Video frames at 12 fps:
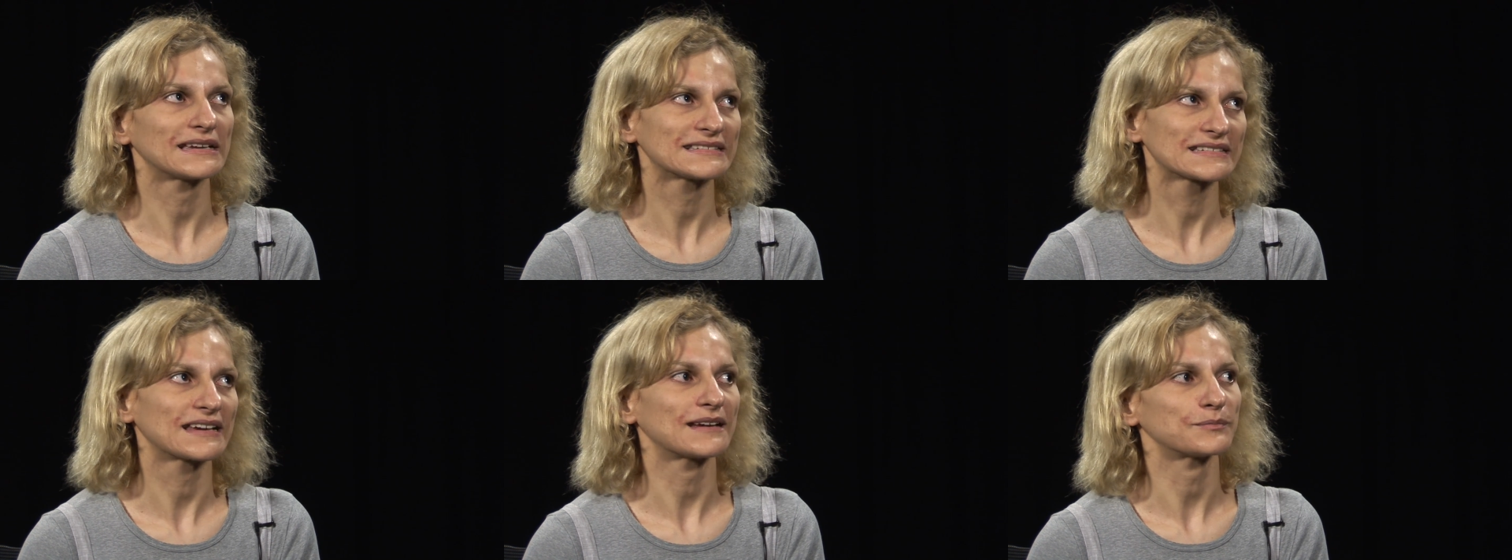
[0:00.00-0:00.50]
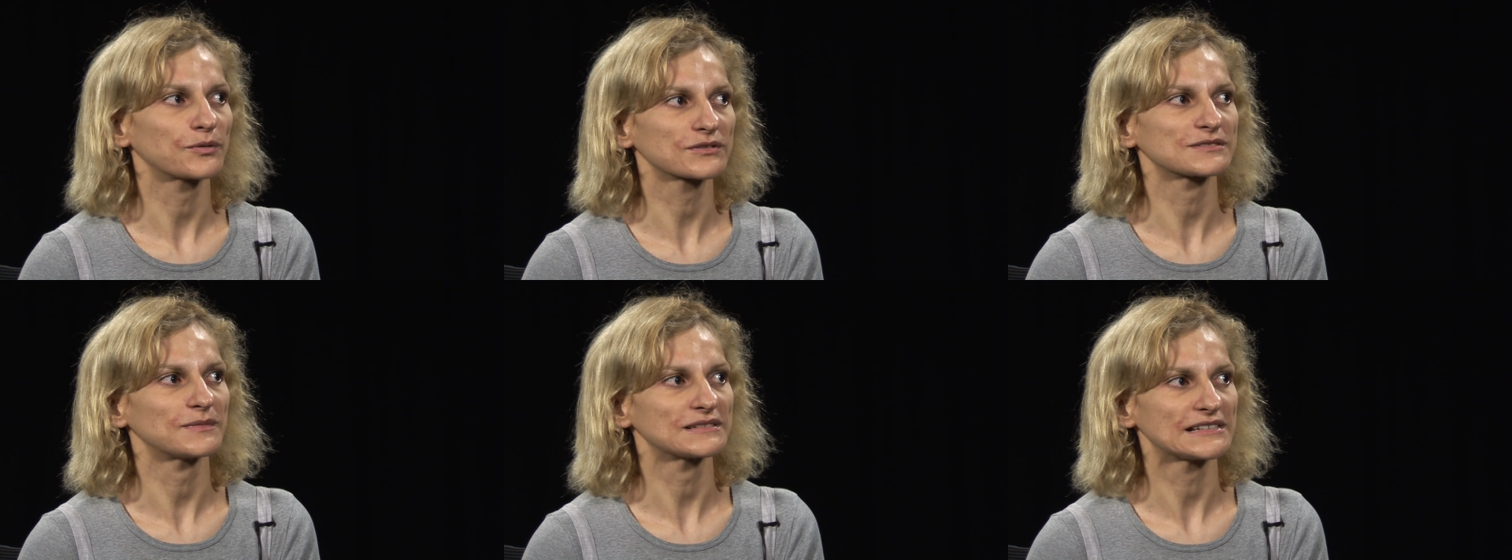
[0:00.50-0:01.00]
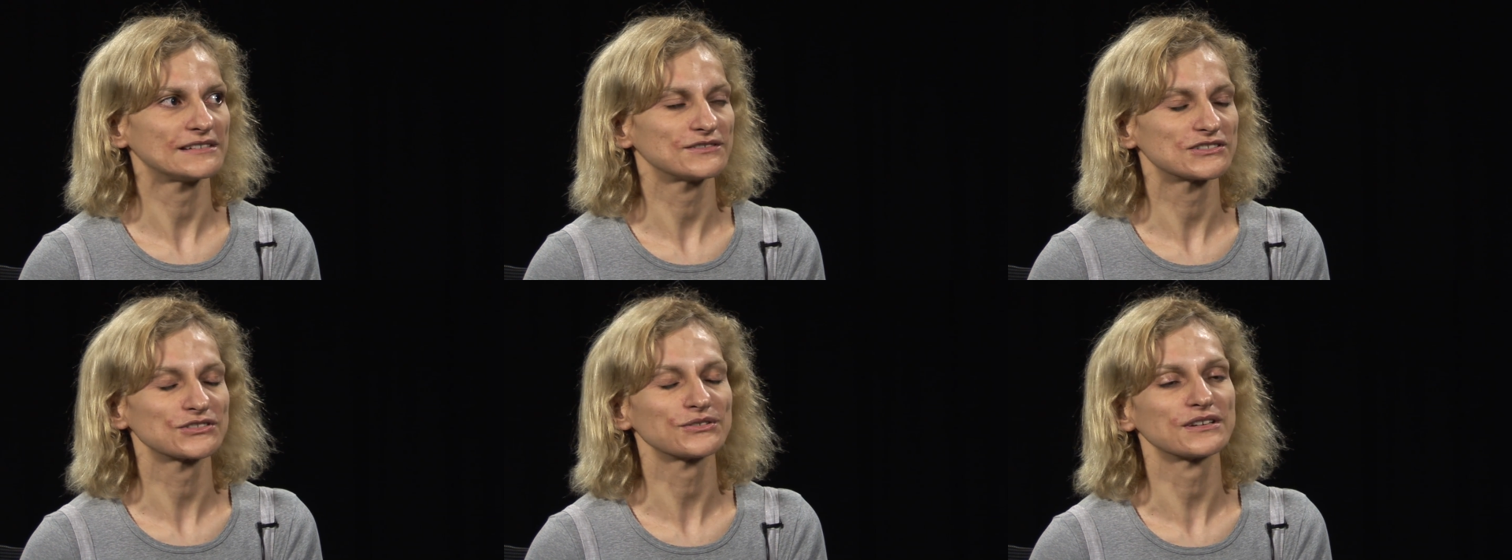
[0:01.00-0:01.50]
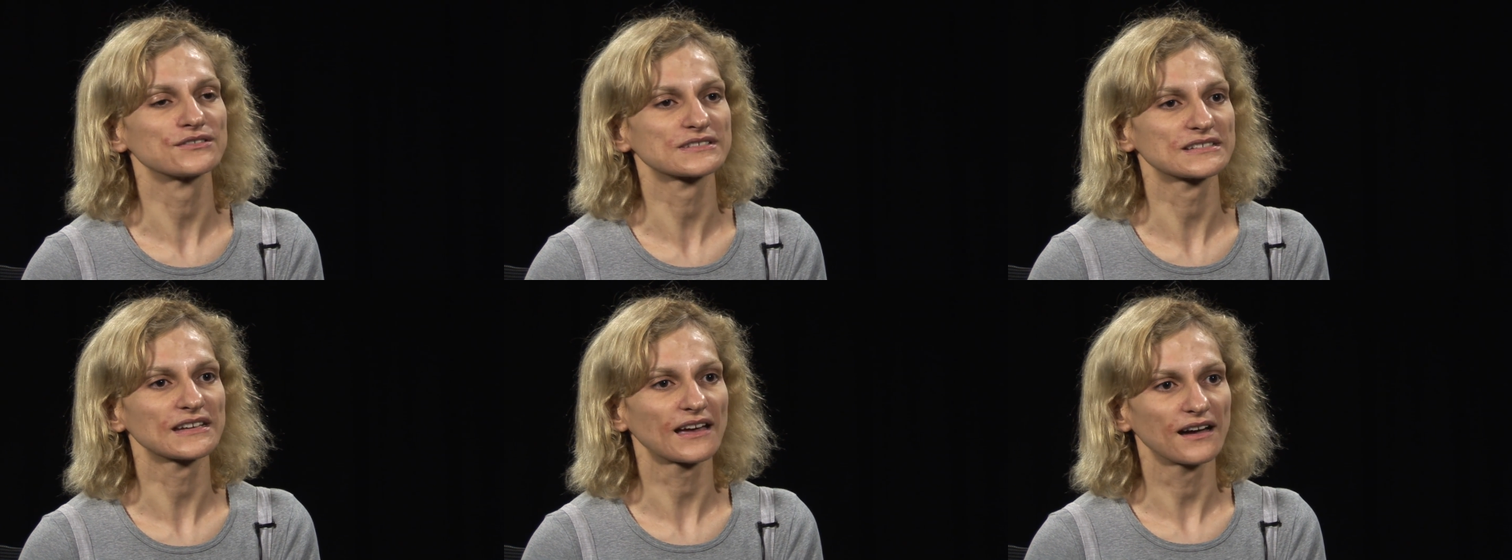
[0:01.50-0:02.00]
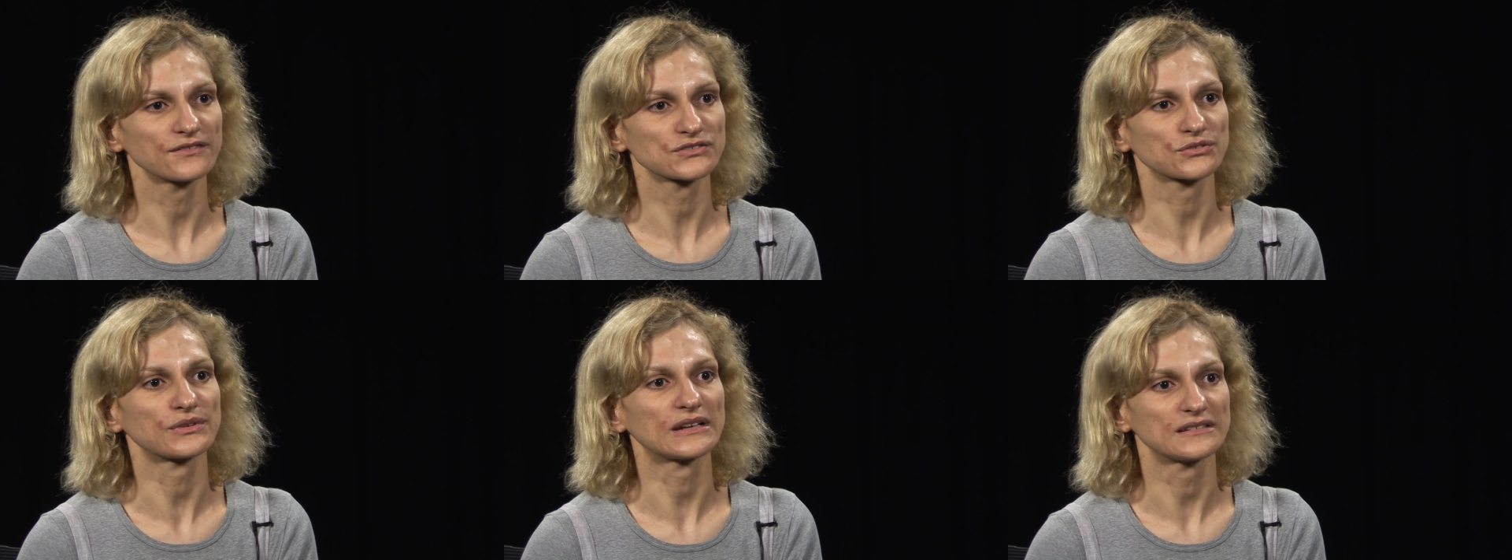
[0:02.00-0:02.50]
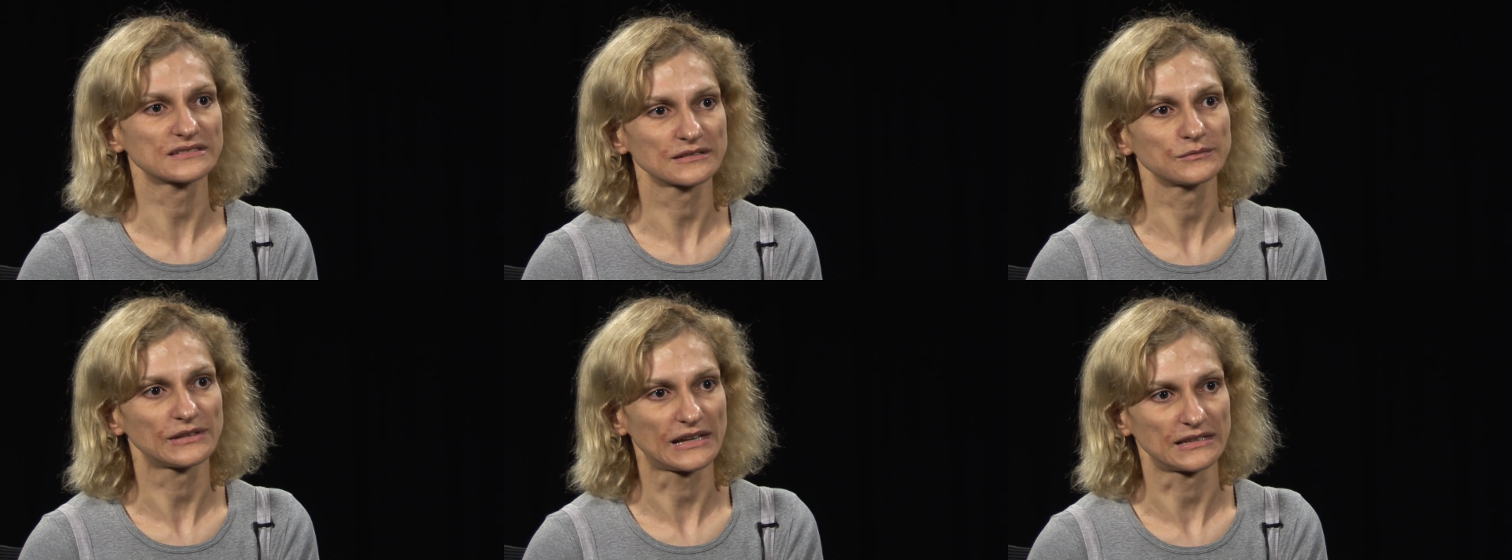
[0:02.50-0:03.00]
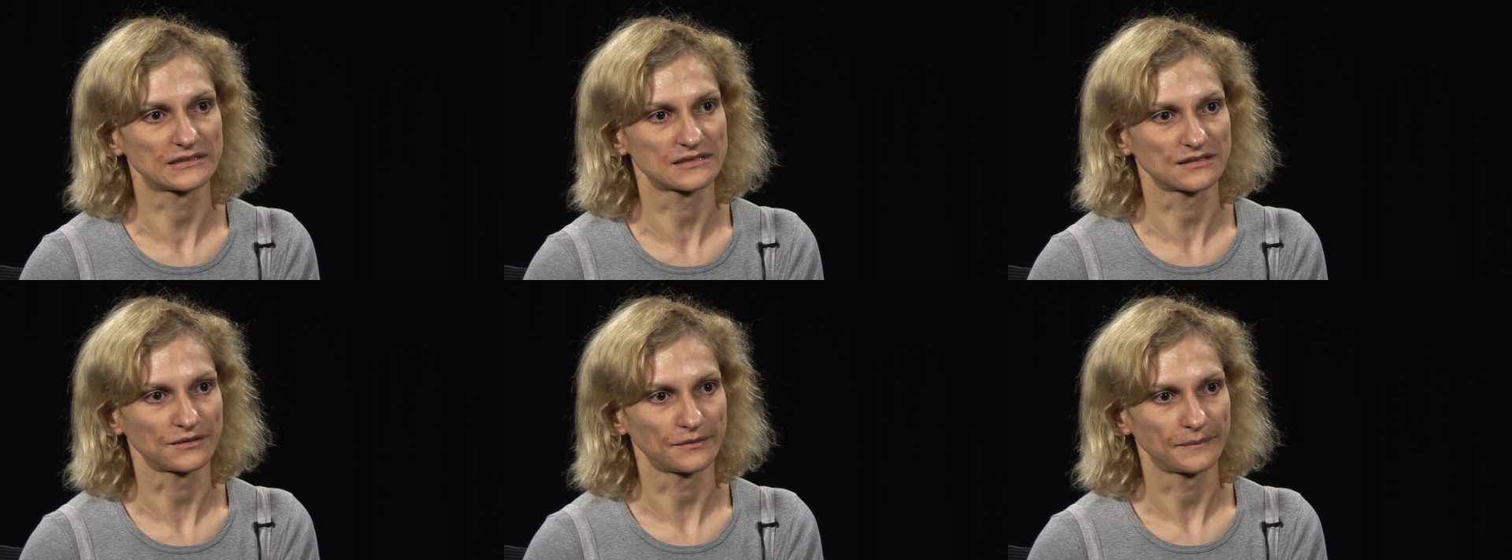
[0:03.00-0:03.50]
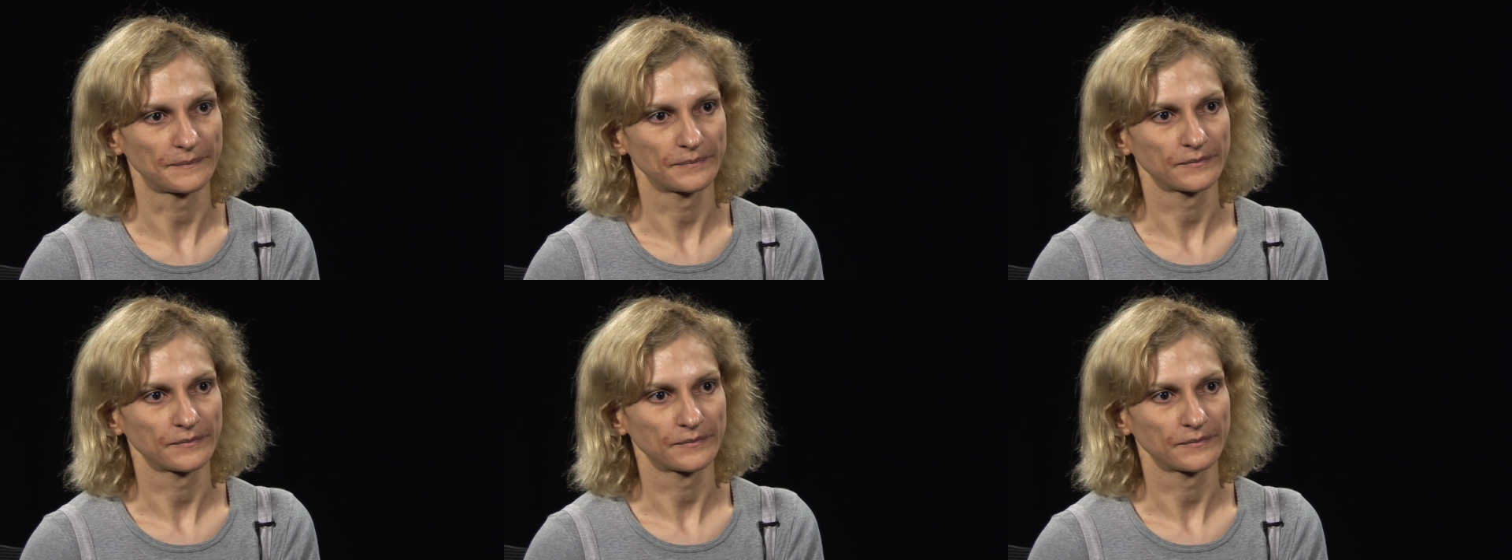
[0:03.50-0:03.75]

at approximately two years and a half to create the simulator.